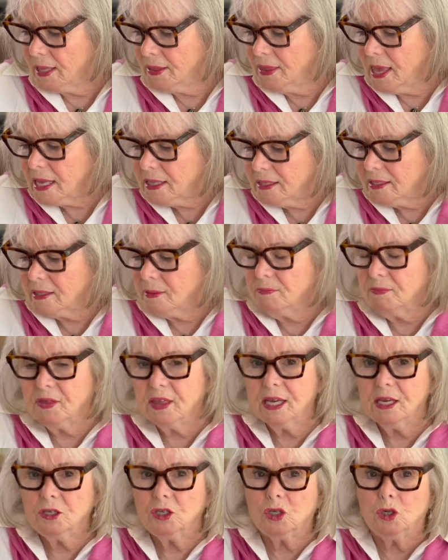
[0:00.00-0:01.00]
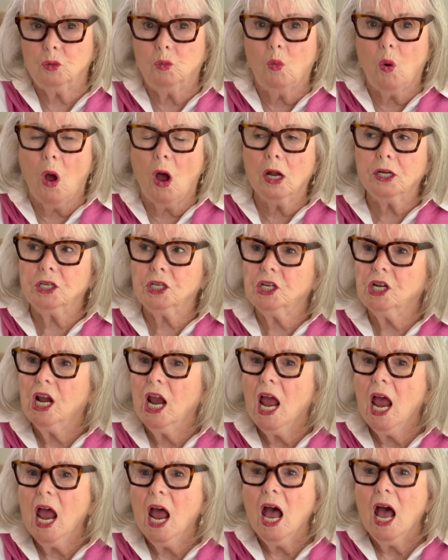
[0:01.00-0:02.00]
then some things to watch.
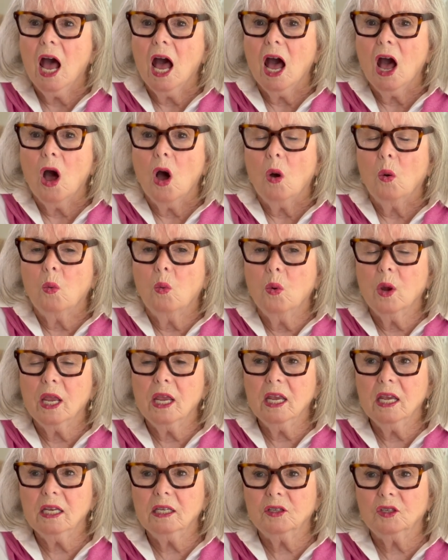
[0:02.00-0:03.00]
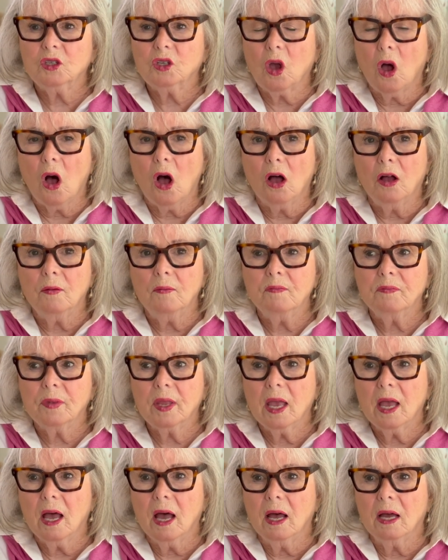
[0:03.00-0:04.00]
We saw
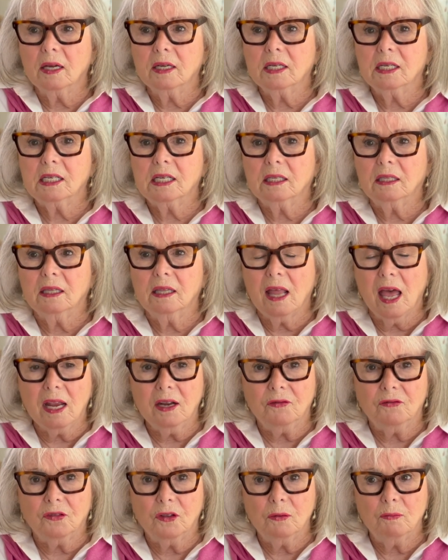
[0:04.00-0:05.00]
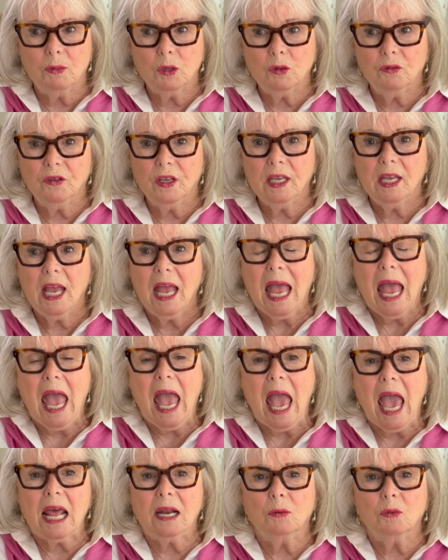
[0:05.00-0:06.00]
a delightful movie,
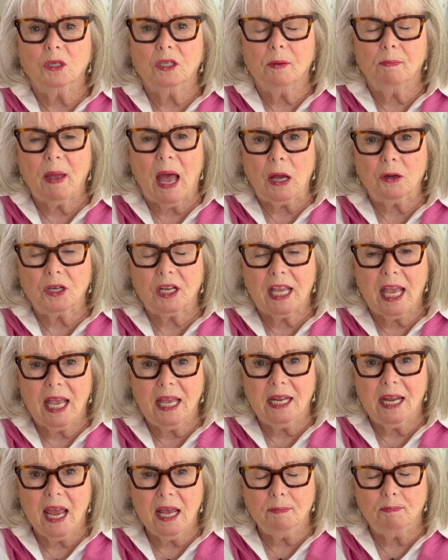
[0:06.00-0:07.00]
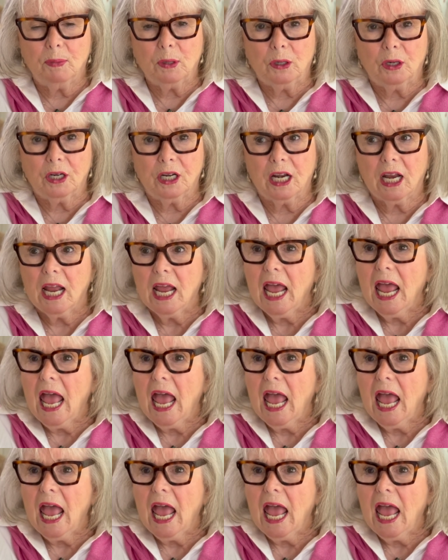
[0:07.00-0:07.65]
and it was about Kate Hepburn.